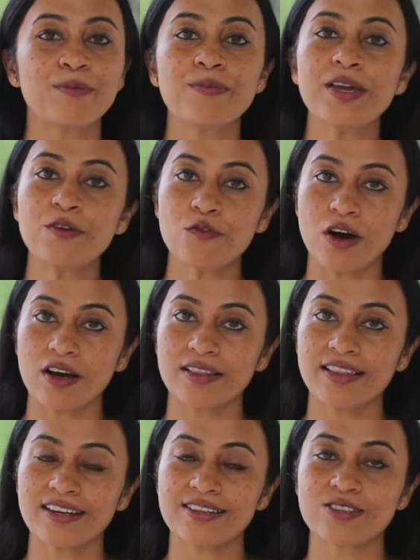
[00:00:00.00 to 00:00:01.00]
mewa,
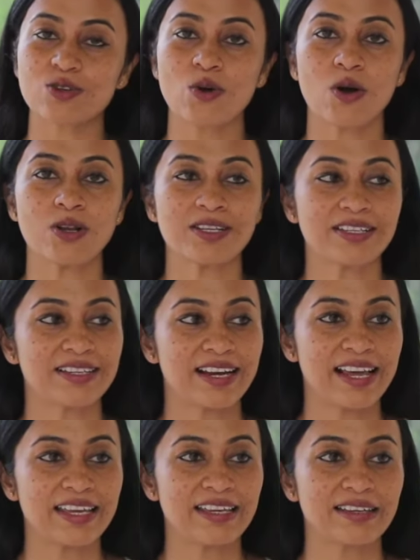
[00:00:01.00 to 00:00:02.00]
that is called,
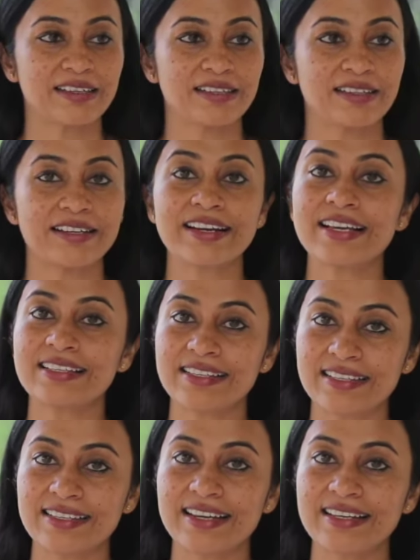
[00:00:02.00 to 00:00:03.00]
like uh,
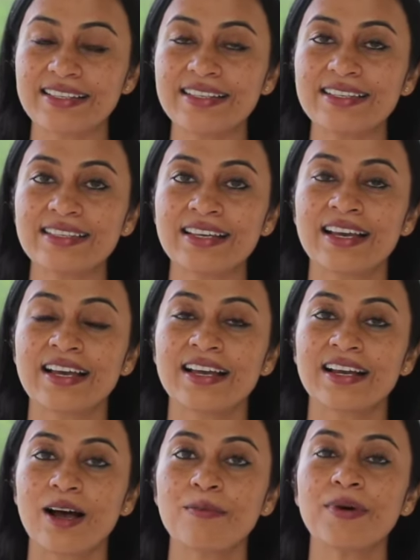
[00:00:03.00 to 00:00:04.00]
raisins. Raisins
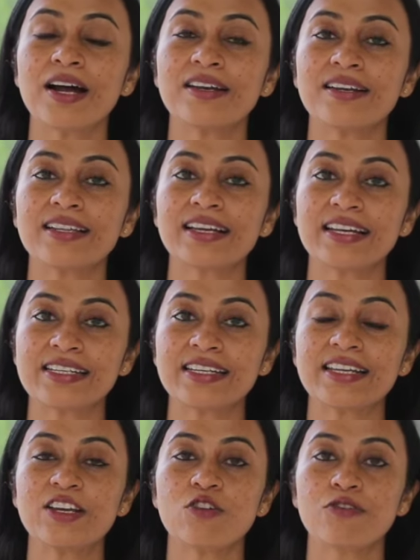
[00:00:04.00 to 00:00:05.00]
come under the
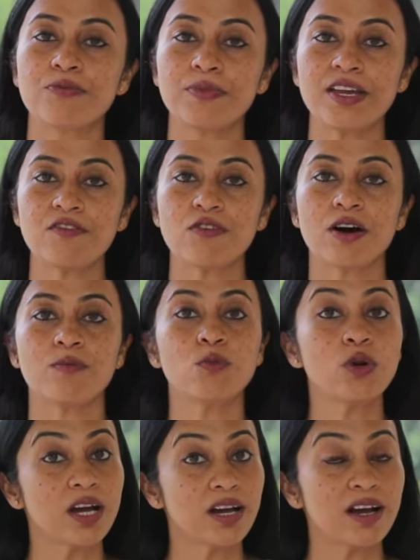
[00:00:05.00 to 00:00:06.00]
category of mewa.
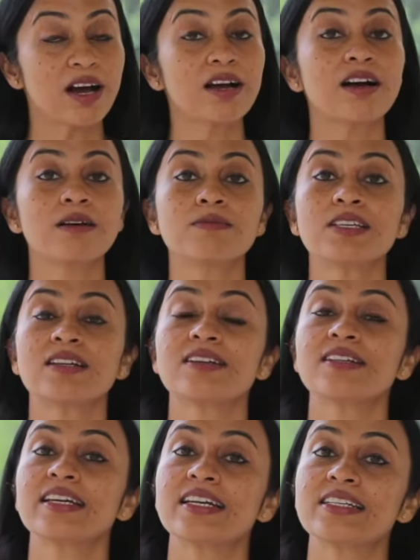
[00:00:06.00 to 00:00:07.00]
Munakka comes
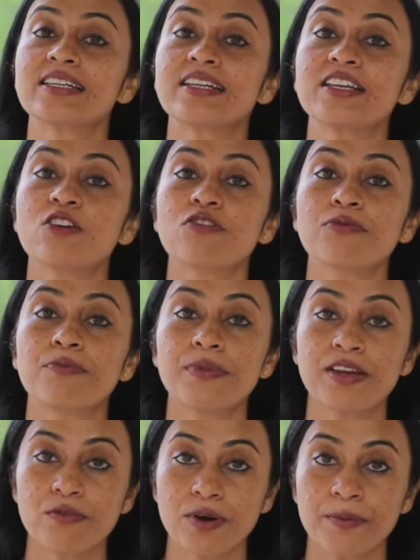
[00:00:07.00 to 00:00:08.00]
under the category of
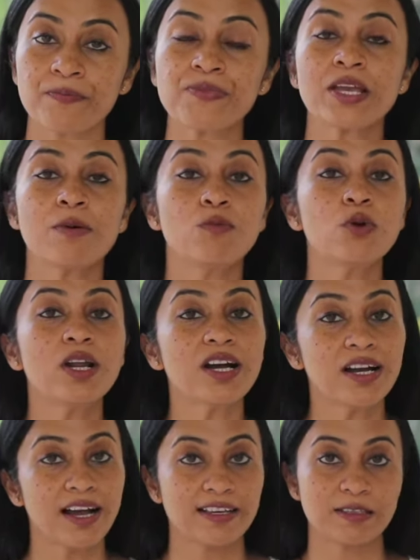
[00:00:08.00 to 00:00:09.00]
mewa.
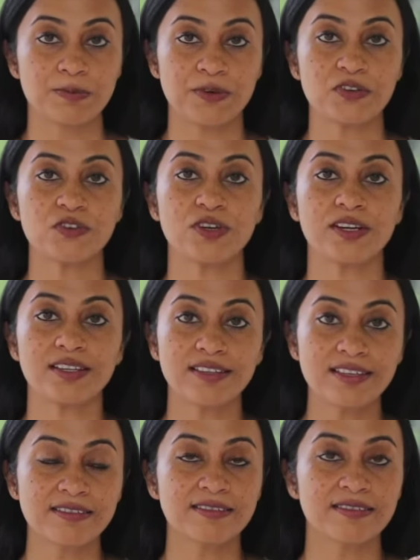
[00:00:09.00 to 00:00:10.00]
Munakka especially,
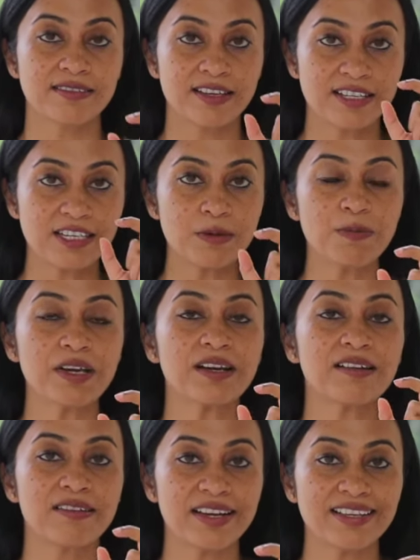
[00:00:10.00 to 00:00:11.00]
this the
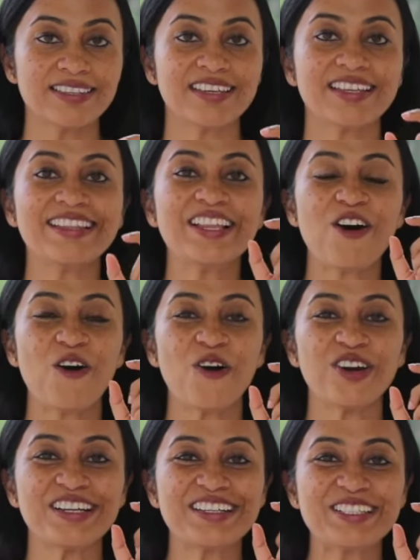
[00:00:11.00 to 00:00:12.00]
typical raisin,
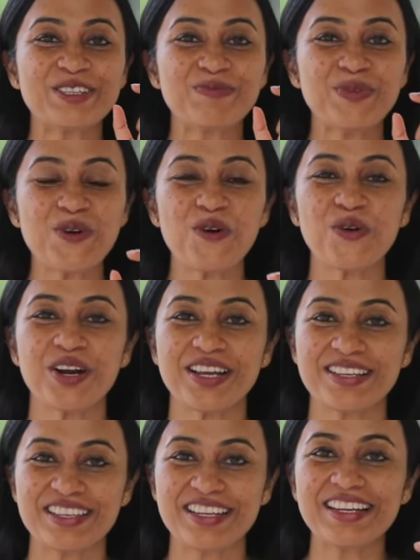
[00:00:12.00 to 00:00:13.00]
or it is pure
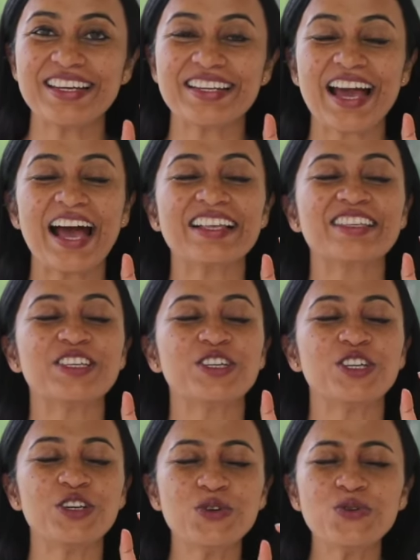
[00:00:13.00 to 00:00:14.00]
raisin, it has
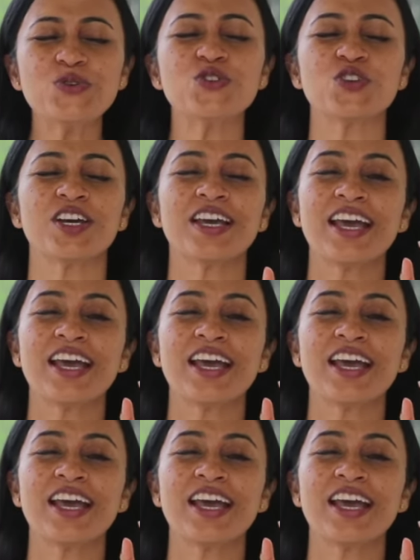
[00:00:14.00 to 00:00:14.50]
huge